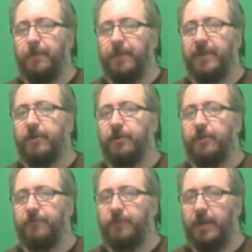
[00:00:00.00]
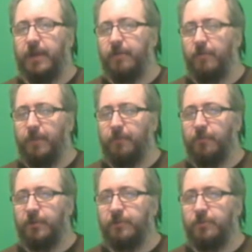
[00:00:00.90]
better if you can't
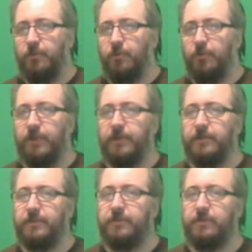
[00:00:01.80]
remember it, or is